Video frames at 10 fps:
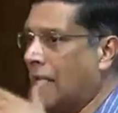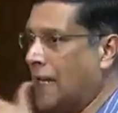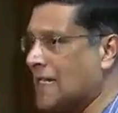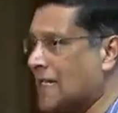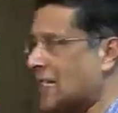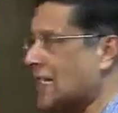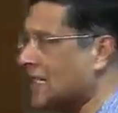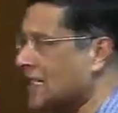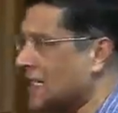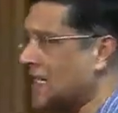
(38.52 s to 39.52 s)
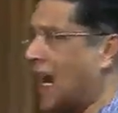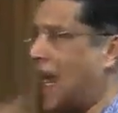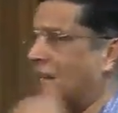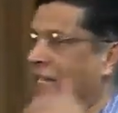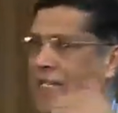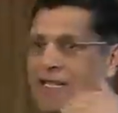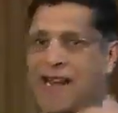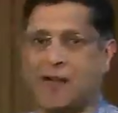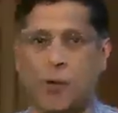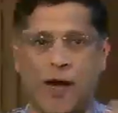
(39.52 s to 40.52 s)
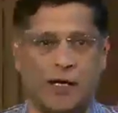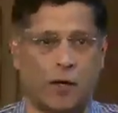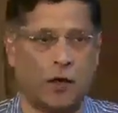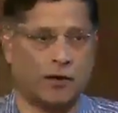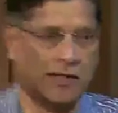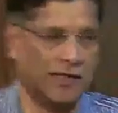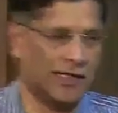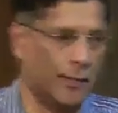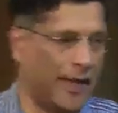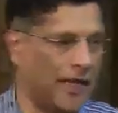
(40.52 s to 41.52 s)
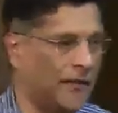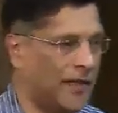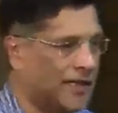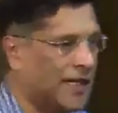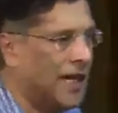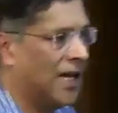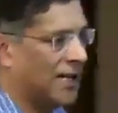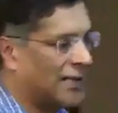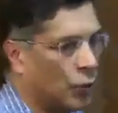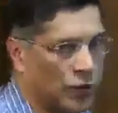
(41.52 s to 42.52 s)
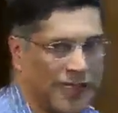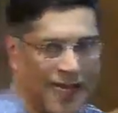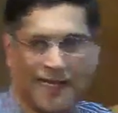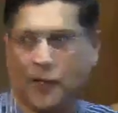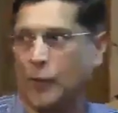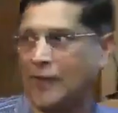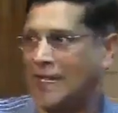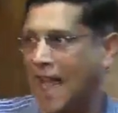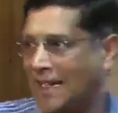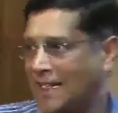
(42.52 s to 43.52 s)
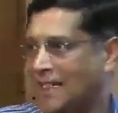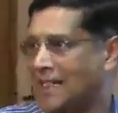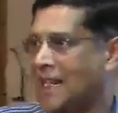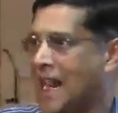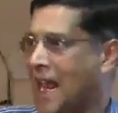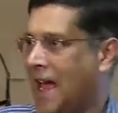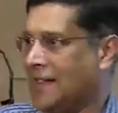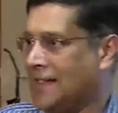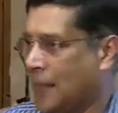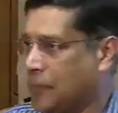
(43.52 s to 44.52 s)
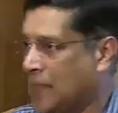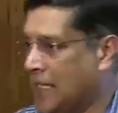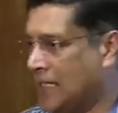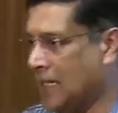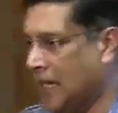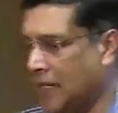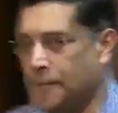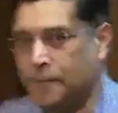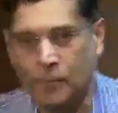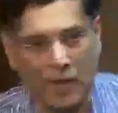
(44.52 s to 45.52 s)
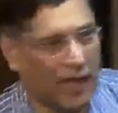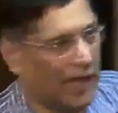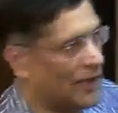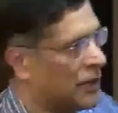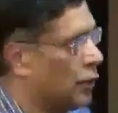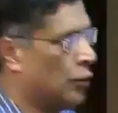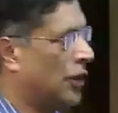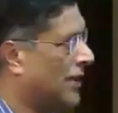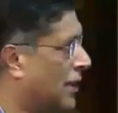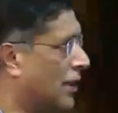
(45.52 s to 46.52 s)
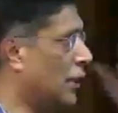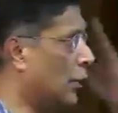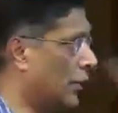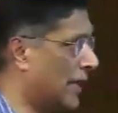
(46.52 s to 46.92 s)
uh, incidence and the dead weight losses, the benefits associated with taxes and subsidies are. Uh, so just, you